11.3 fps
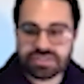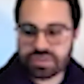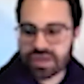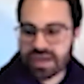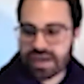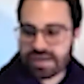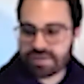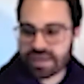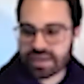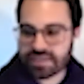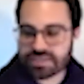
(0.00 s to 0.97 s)
do have
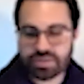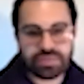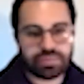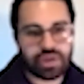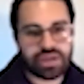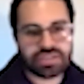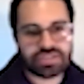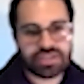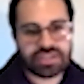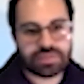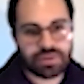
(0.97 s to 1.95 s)
a student book
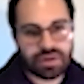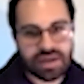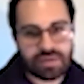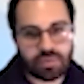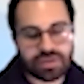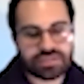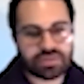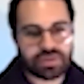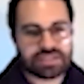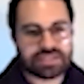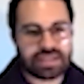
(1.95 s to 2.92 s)
exchange program where
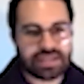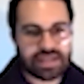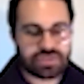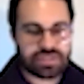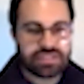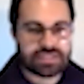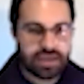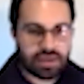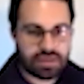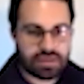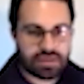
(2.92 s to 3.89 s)
students can actually
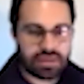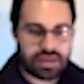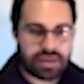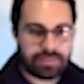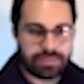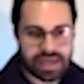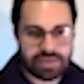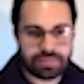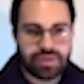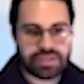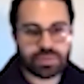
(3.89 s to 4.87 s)
sell and buy
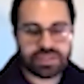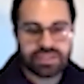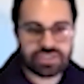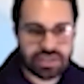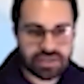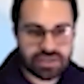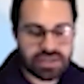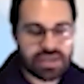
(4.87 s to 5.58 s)
books with each other.